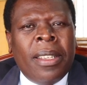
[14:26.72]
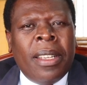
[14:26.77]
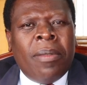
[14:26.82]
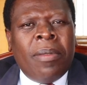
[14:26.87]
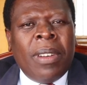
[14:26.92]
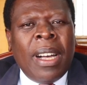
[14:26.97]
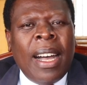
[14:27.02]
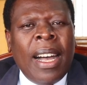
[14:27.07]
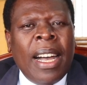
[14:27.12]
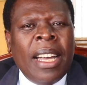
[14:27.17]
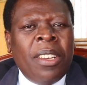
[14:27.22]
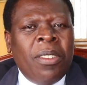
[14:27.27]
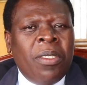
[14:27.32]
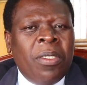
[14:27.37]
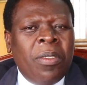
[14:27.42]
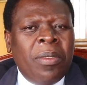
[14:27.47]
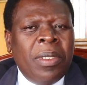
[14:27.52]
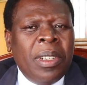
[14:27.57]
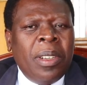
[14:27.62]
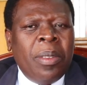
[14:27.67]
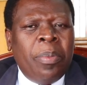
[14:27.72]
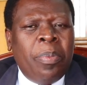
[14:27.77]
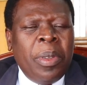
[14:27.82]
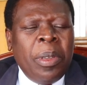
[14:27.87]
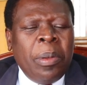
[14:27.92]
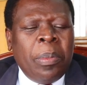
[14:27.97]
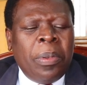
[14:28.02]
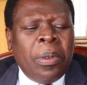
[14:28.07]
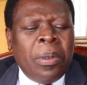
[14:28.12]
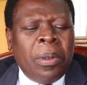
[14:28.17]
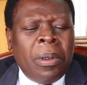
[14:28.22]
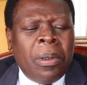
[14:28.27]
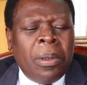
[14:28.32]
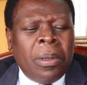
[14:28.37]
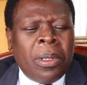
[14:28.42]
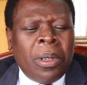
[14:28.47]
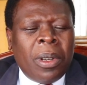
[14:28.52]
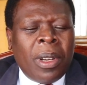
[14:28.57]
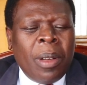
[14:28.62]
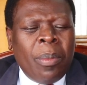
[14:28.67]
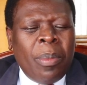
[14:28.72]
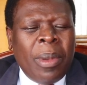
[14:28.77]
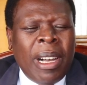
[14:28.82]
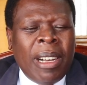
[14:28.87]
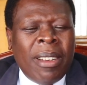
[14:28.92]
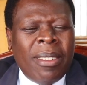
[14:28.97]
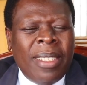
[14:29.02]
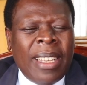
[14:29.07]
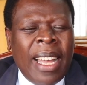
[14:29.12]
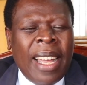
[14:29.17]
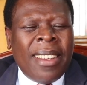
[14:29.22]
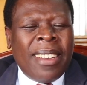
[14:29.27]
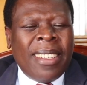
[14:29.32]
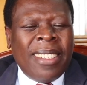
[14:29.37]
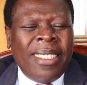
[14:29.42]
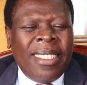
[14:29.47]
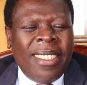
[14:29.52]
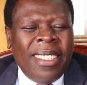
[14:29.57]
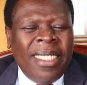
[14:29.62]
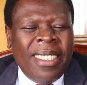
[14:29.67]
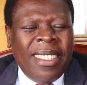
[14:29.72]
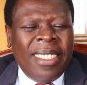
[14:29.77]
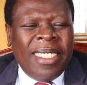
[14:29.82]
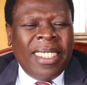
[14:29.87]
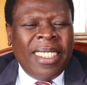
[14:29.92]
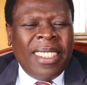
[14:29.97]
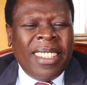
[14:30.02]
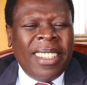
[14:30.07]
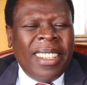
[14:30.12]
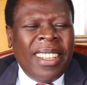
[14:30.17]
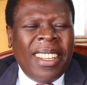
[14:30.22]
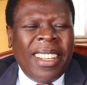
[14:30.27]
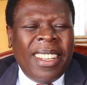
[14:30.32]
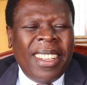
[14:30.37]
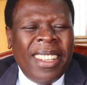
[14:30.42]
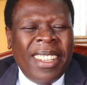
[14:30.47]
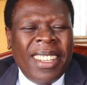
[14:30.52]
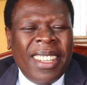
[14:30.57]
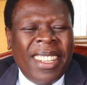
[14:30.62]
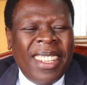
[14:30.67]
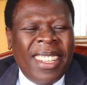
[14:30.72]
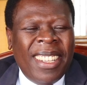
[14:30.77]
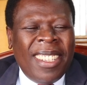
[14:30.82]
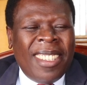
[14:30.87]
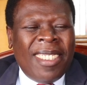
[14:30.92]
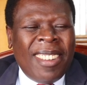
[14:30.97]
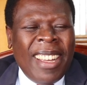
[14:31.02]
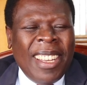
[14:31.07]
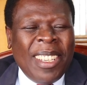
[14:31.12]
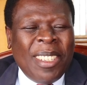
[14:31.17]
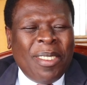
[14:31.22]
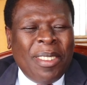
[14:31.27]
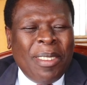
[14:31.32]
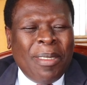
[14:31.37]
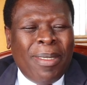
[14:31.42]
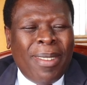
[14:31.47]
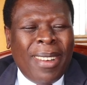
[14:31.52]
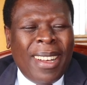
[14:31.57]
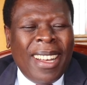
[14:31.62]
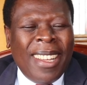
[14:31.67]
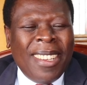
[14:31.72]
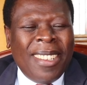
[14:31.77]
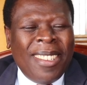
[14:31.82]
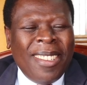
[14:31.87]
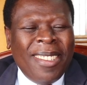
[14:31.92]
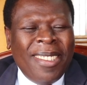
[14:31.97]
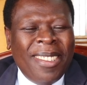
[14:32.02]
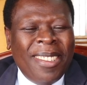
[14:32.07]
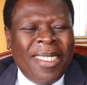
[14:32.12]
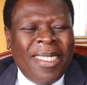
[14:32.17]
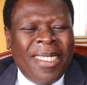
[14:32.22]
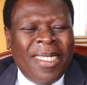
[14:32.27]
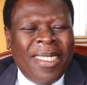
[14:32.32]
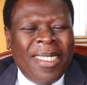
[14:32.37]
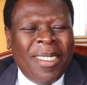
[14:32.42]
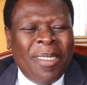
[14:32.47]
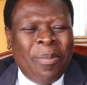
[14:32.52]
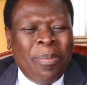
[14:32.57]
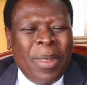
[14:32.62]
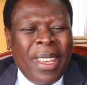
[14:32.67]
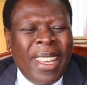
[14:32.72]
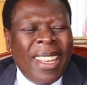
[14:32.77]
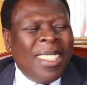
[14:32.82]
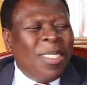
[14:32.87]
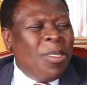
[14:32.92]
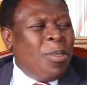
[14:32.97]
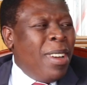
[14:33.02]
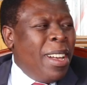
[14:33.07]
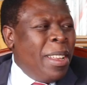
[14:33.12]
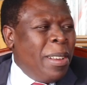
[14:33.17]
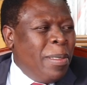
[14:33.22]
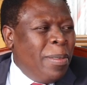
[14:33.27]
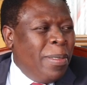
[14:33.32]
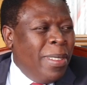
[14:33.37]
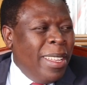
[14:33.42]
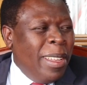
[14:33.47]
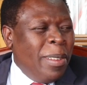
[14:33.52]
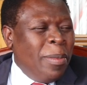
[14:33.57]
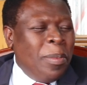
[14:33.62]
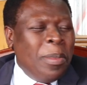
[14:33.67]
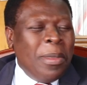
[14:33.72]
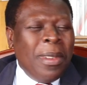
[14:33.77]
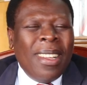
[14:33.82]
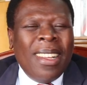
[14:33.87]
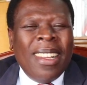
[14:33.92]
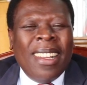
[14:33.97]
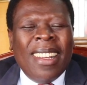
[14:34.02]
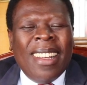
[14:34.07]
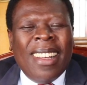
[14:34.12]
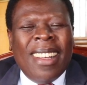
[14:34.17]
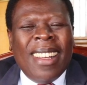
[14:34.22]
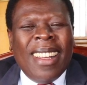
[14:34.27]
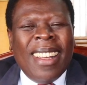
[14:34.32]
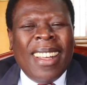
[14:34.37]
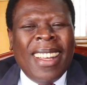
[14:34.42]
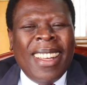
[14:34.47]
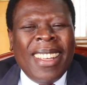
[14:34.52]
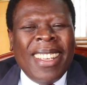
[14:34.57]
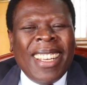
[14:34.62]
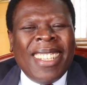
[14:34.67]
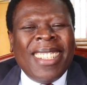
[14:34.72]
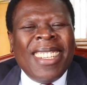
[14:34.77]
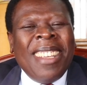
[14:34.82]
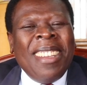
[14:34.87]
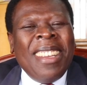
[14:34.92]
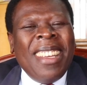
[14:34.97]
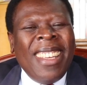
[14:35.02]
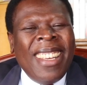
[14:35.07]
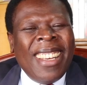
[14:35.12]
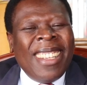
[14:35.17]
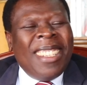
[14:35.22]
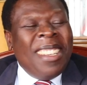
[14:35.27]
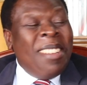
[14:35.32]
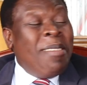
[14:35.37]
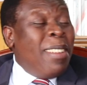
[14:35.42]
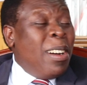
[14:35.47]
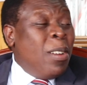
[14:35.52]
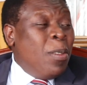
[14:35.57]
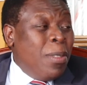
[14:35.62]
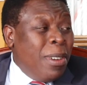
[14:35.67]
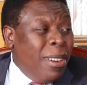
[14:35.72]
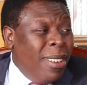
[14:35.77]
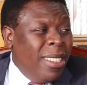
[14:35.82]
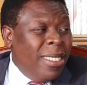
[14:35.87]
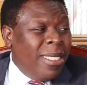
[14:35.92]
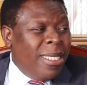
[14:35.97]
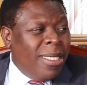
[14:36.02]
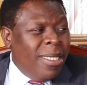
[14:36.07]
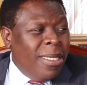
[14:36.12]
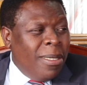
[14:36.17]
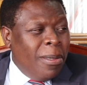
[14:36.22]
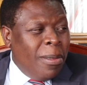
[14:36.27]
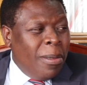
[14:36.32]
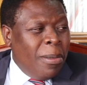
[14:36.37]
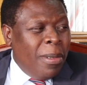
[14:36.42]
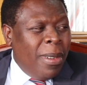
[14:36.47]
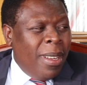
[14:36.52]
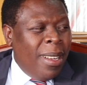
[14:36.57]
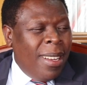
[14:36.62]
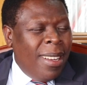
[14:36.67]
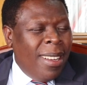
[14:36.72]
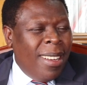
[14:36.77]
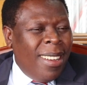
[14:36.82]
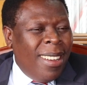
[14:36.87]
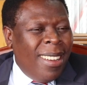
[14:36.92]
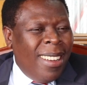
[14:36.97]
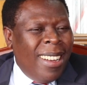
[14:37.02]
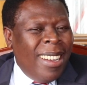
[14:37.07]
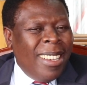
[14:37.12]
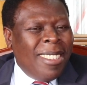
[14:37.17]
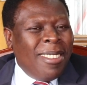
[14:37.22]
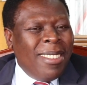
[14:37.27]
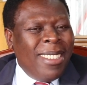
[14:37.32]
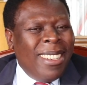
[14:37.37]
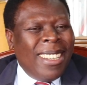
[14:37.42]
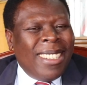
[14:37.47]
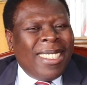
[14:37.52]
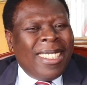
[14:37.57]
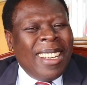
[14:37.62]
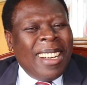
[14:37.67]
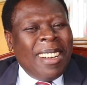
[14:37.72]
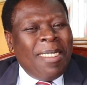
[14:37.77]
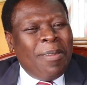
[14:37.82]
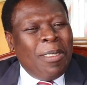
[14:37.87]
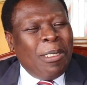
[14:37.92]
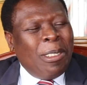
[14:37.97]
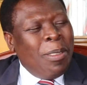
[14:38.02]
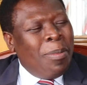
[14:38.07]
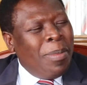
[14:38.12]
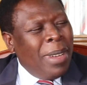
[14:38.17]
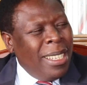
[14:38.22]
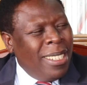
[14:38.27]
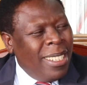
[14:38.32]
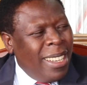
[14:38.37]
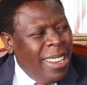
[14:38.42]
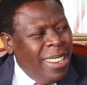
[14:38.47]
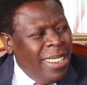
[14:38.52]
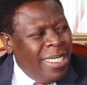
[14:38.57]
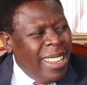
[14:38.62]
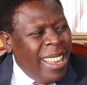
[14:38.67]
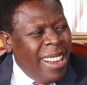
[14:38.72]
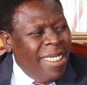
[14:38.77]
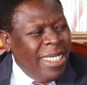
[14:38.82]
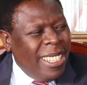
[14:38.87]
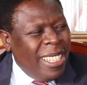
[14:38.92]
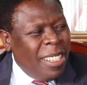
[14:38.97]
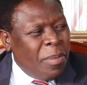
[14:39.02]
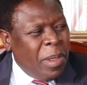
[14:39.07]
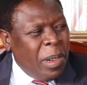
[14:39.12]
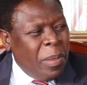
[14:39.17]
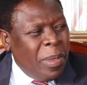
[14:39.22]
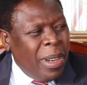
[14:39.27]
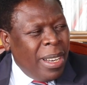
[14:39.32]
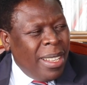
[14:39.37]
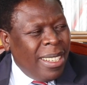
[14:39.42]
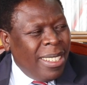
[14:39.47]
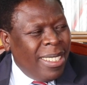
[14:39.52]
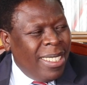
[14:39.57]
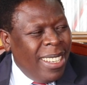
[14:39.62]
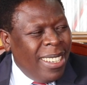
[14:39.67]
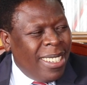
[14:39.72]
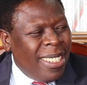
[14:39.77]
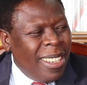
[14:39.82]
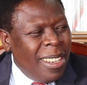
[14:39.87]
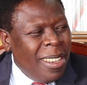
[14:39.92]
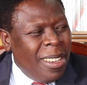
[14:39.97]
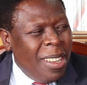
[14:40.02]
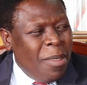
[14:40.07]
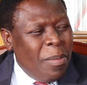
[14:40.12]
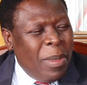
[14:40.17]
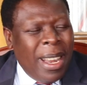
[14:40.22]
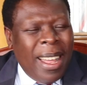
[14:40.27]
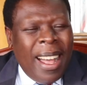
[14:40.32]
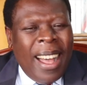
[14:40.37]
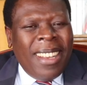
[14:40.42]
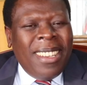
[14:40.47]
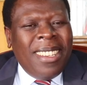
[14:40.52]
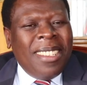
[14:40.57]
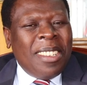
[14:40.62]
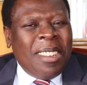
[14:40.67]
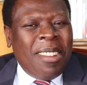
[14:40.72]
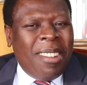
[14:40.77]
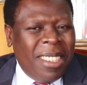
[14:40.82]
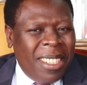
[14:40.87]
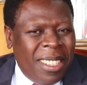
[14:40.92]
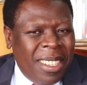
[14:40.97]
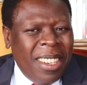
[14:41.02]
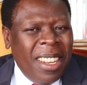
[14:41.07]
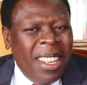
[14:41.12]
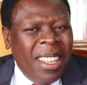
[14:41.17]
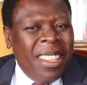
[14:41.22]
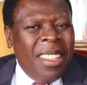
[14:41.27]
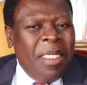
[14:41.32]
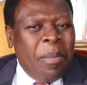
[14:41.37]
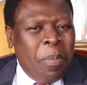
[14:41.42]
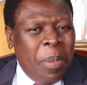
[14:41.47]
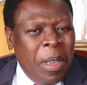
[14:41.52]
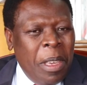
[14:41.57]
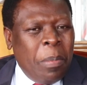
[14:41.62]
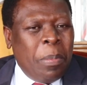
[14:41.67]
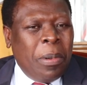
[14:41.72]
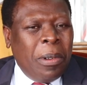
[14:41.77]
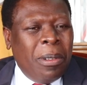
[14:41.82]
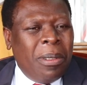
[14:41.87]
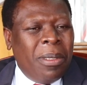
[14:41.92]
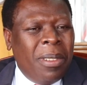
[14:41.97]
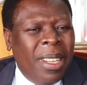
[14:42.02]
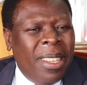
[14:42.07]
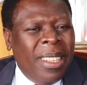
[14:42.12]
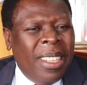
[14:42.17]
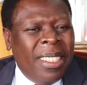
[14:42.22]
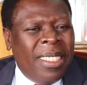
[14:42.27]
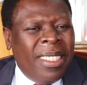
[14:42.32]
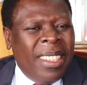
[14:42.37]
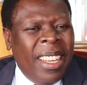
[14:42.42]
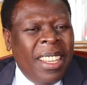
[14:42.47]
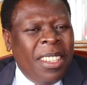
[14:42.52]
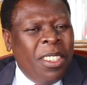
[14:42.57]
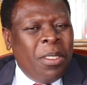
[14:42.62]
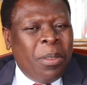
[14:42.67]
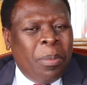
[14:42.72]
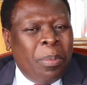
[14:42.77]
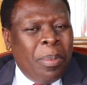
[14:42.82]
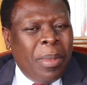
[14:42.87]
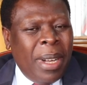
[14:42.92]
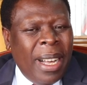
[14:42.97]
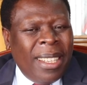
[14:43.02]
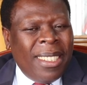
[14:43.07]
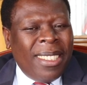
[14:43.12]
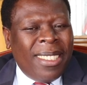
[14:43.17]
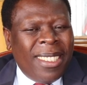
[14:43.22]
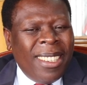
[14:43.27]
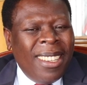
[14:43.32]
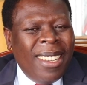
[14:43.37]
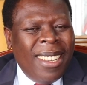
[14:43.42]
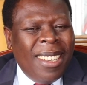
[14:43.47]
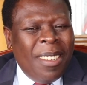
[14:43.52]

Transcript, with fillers: have heard of people talk about dynasties and uh, trying to refer to me as one of them. Uh, yet, it, yet if I was, uh, I should just have automatically inherited my brother's seat, but I did not. The people said you must